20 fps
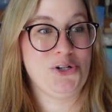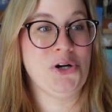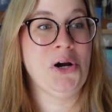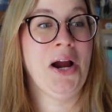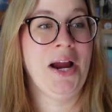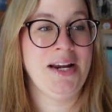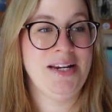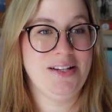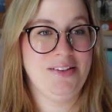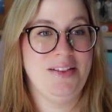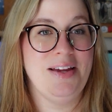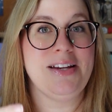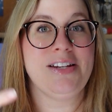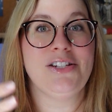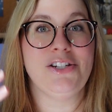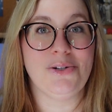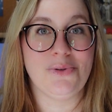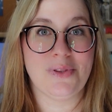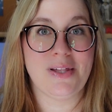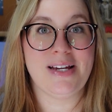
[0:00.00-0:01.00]
trying to
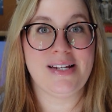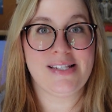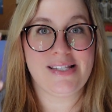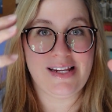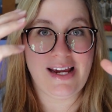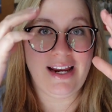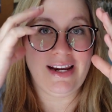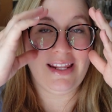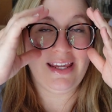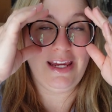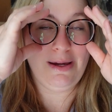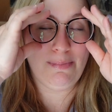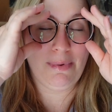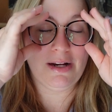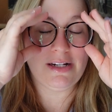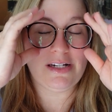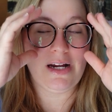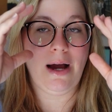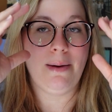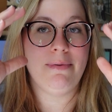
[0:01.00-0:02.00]
like do this and keep
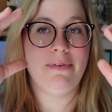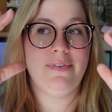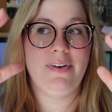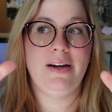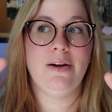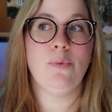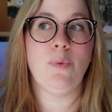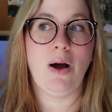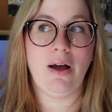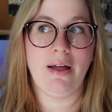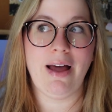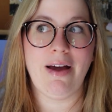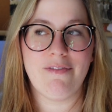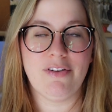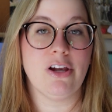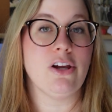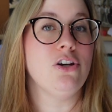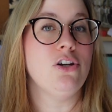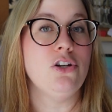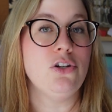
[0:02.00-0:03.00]
on top of it while
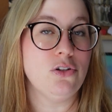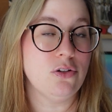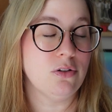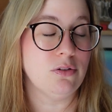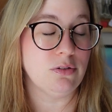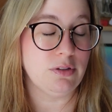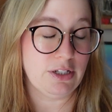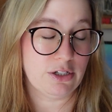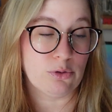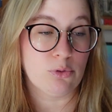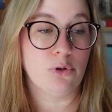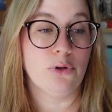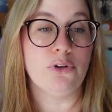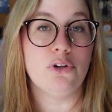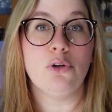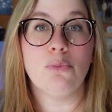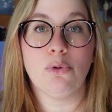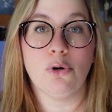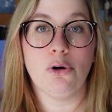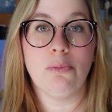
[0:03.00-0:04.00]
having a literal
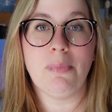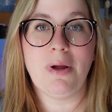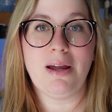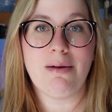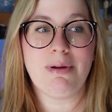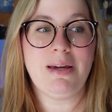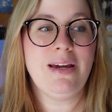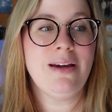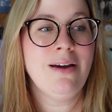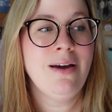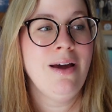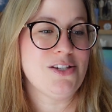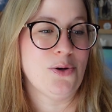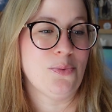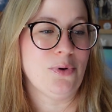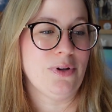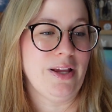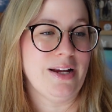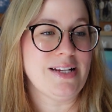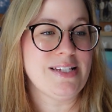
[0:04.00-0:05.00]
newborn baby. So
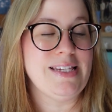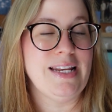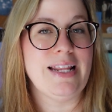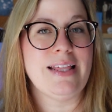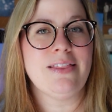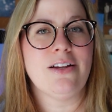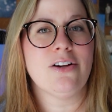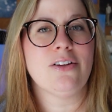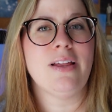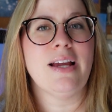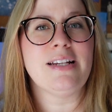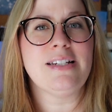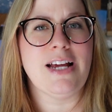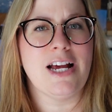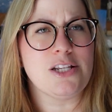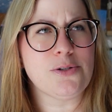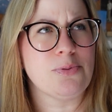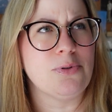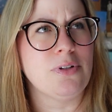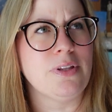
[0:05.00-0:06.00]
we're like sitting there like
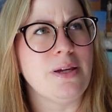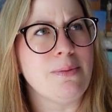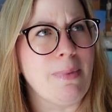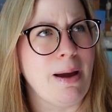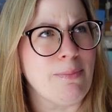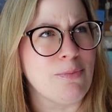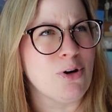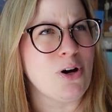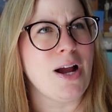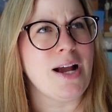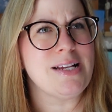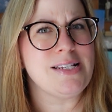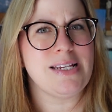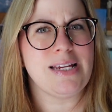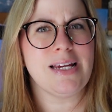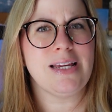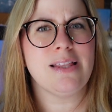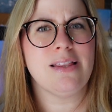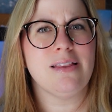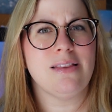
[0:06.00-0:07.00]
desperately
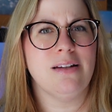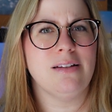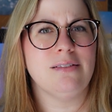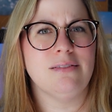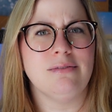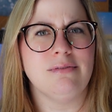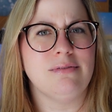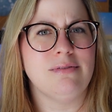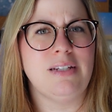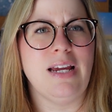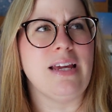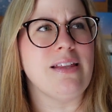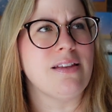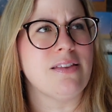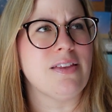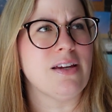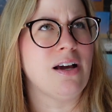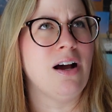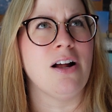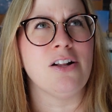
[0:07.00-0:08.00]
memorizing the day
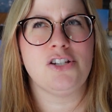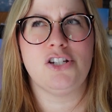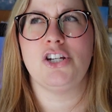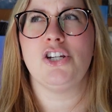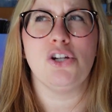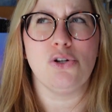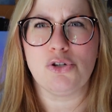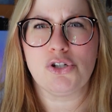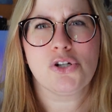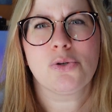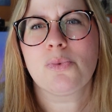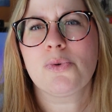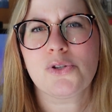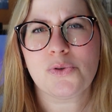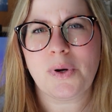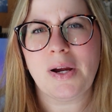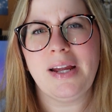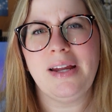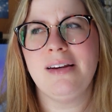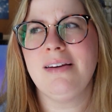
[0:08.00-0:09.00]
that the Constitution was
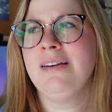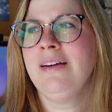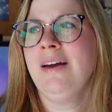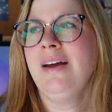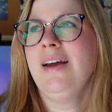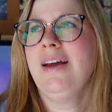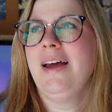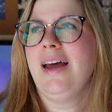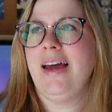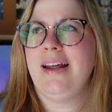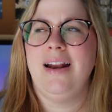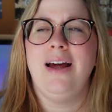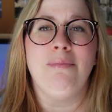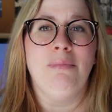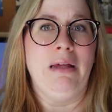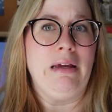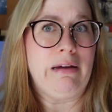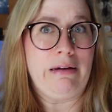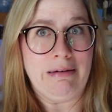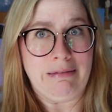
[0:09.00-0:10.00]
written. And I'm
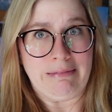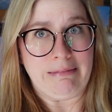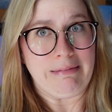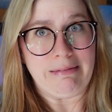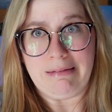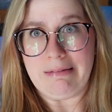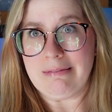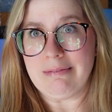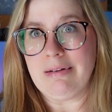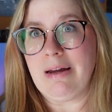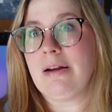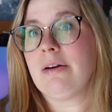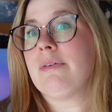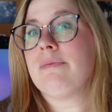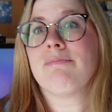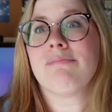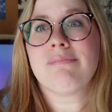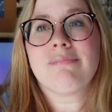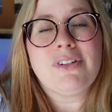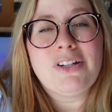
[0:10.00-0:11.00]
like, I don't I don't,
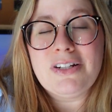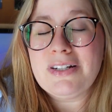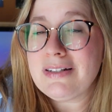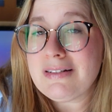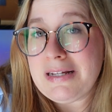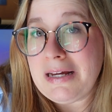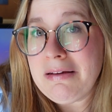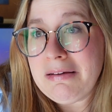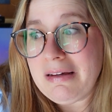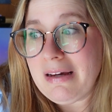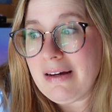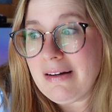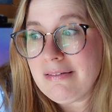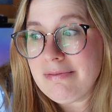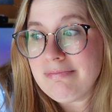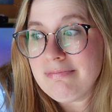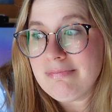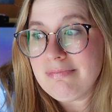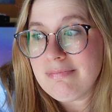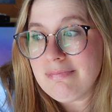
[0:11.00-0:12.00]
couldn't tell you.
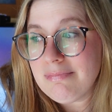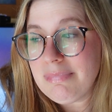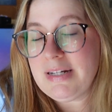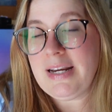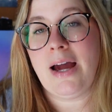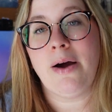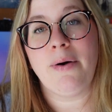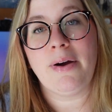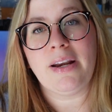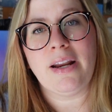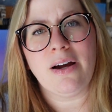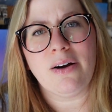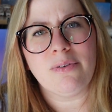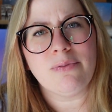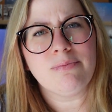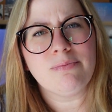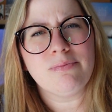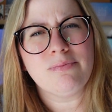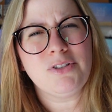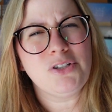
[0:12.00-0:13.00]
But now I
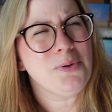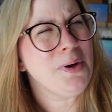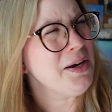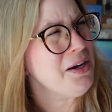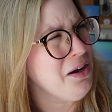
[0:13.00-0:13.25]
know. Do I